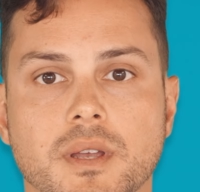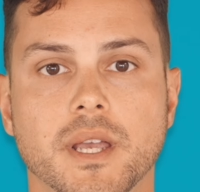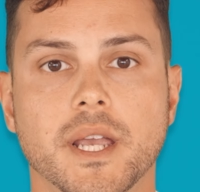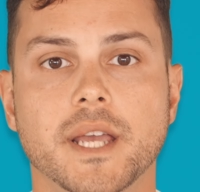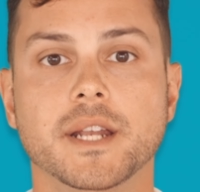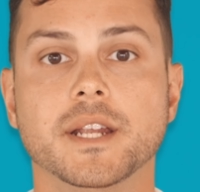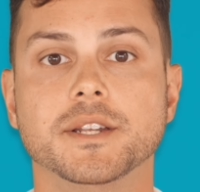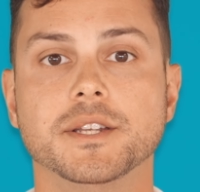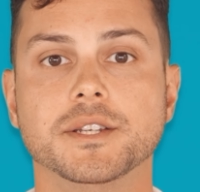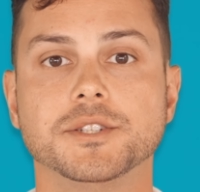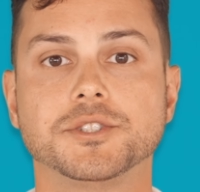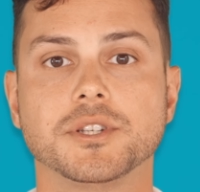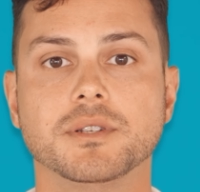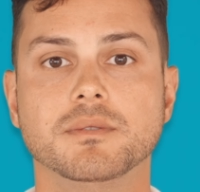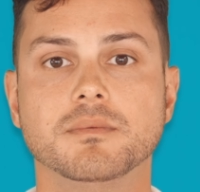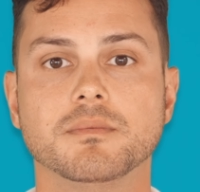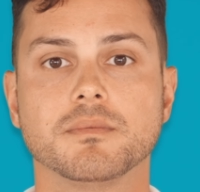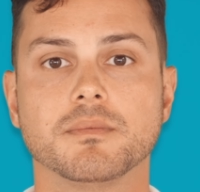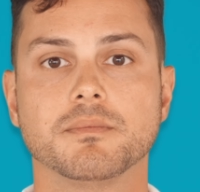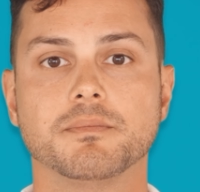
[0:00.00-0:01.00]
In
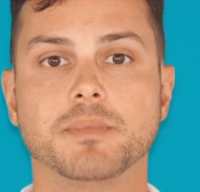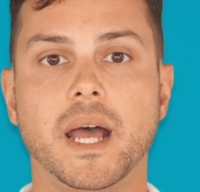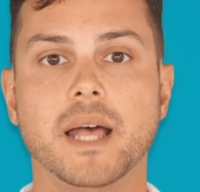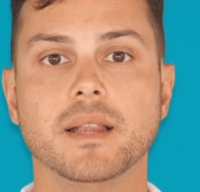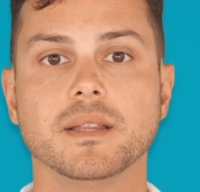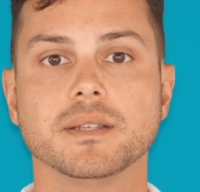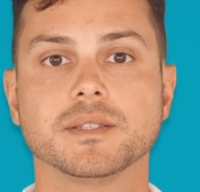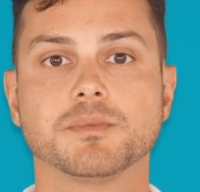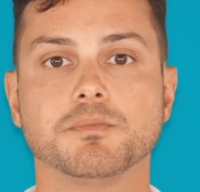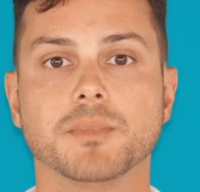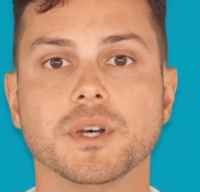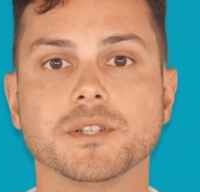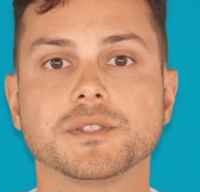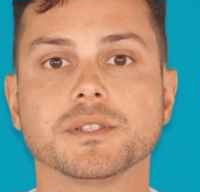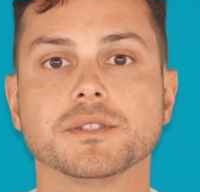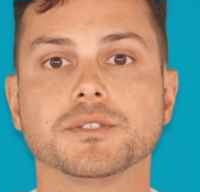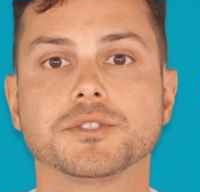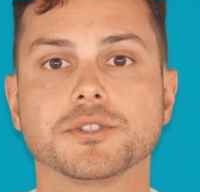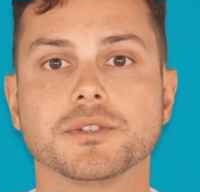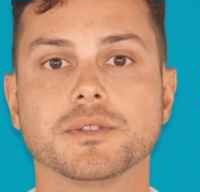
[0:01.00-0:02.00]
addition, pilots must
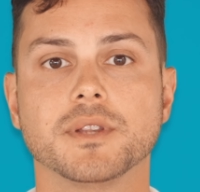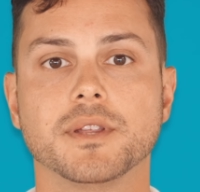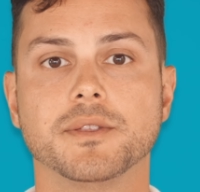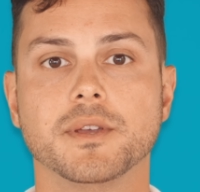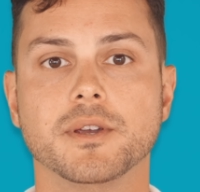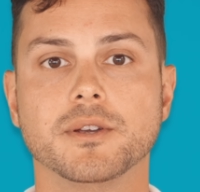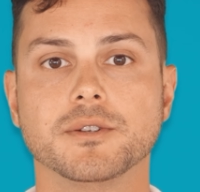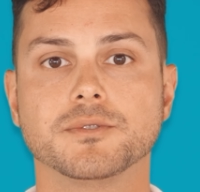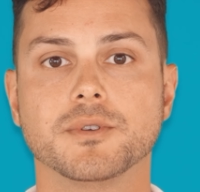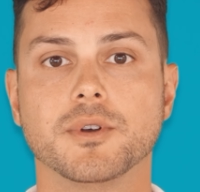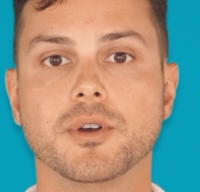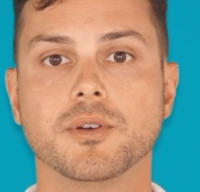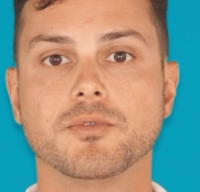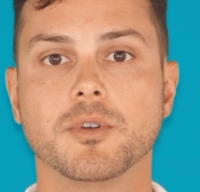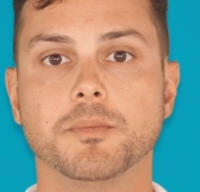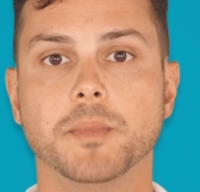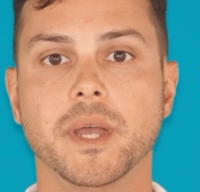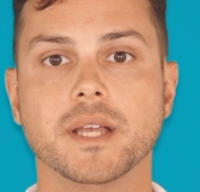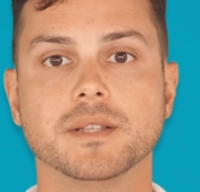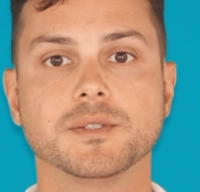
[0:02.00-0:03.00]
ensure that their drone
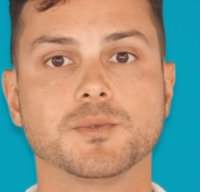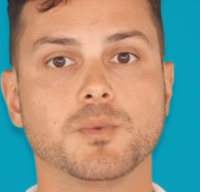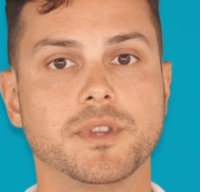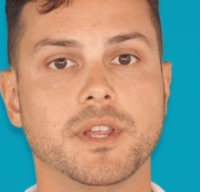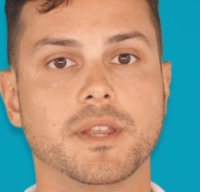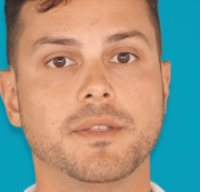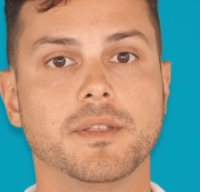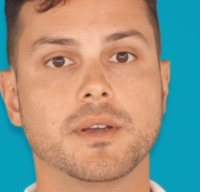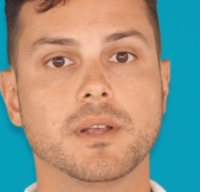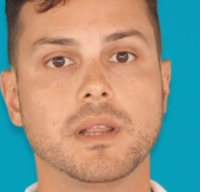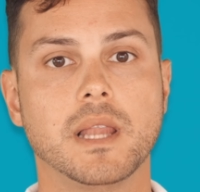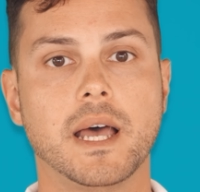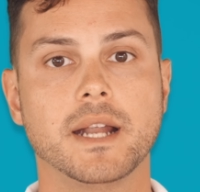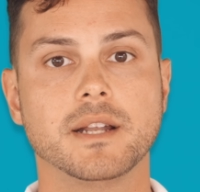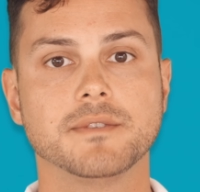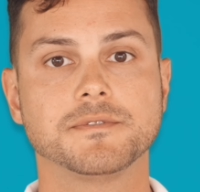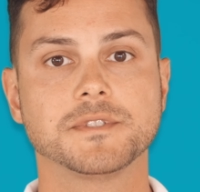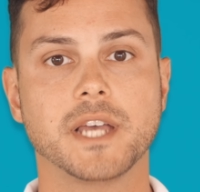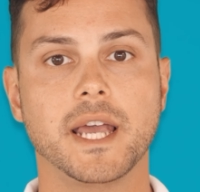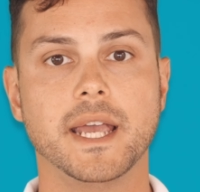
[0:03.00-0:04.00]
remains within their line
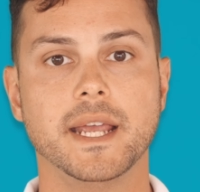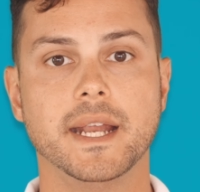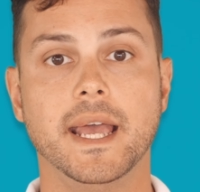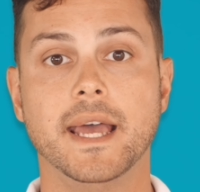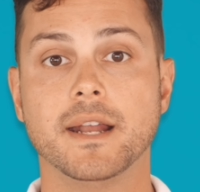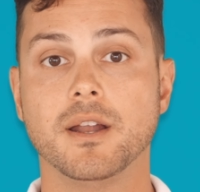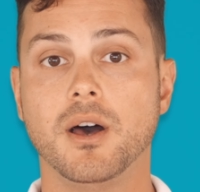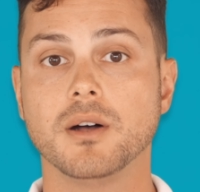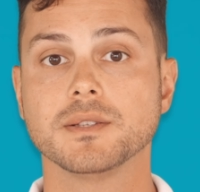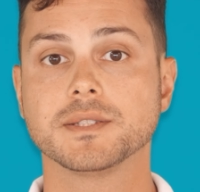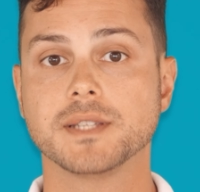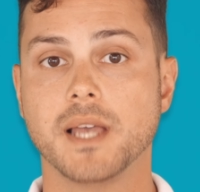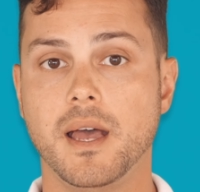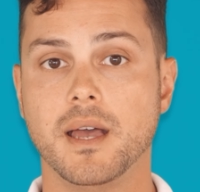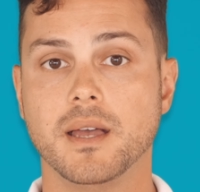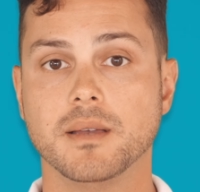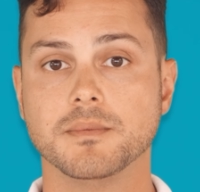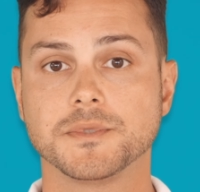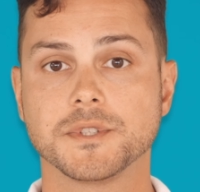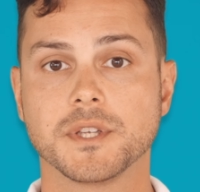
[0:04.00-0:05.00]
of sight at all
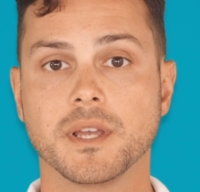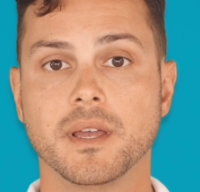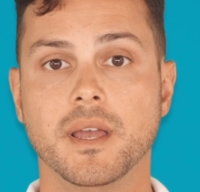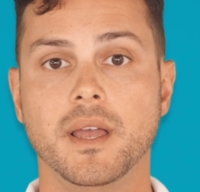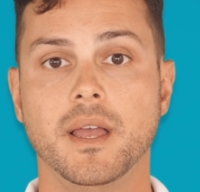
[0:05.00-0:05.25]
times,